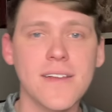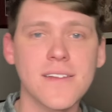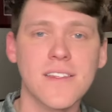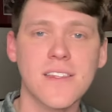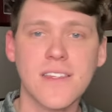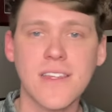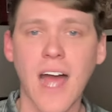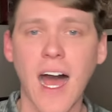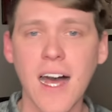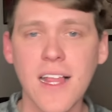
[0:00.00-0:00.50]
a
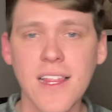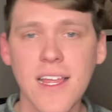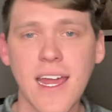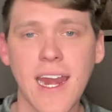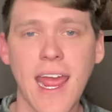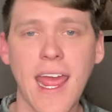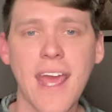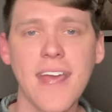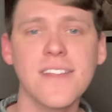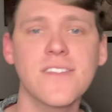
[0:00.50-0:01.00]

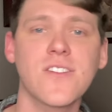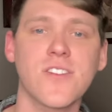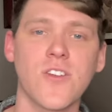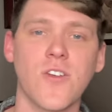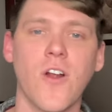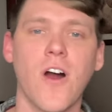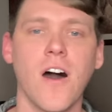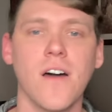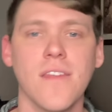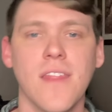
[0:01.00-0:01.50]
solid
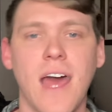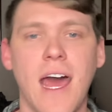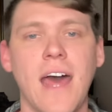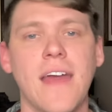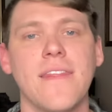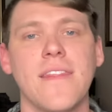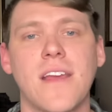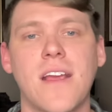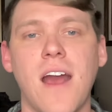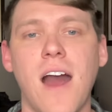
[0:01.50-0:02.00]
answer on
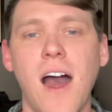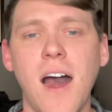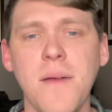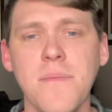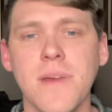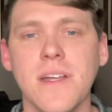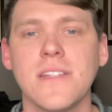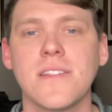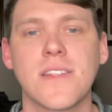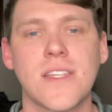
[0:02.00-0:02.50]
that in the
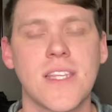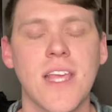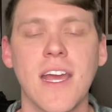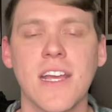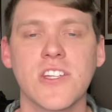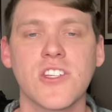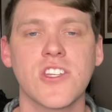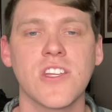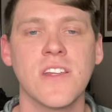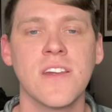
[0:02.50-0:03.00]
comments
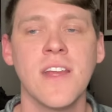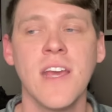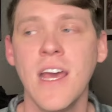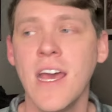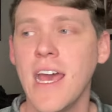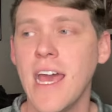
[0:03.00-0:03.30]
section.